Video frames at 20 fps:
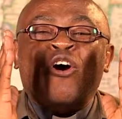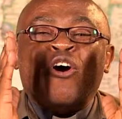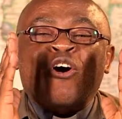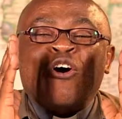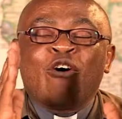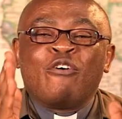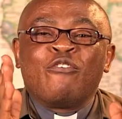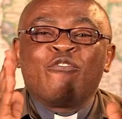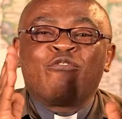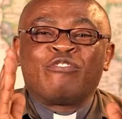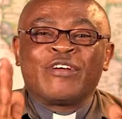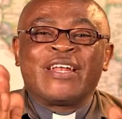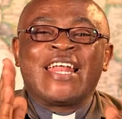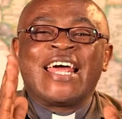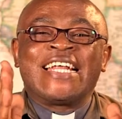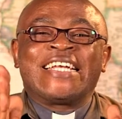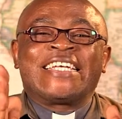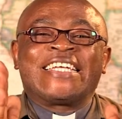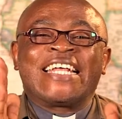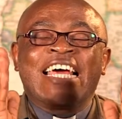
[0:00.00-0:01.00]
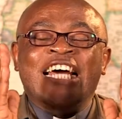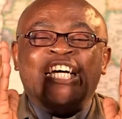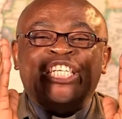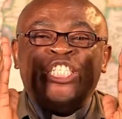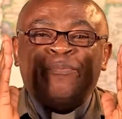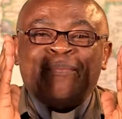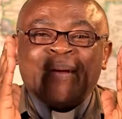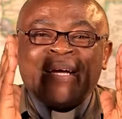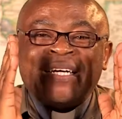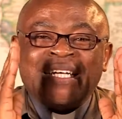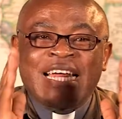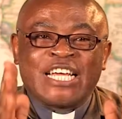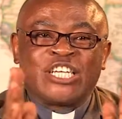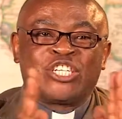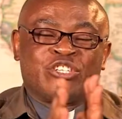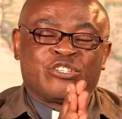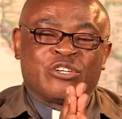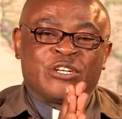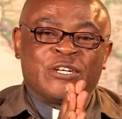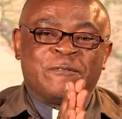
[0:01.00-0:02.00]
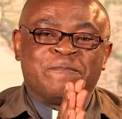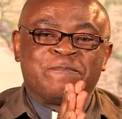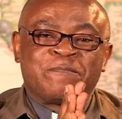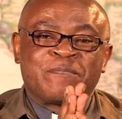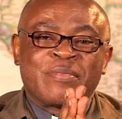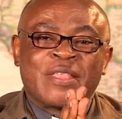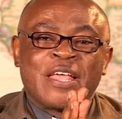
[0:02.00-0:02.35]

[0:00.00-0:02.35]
Confident expectation.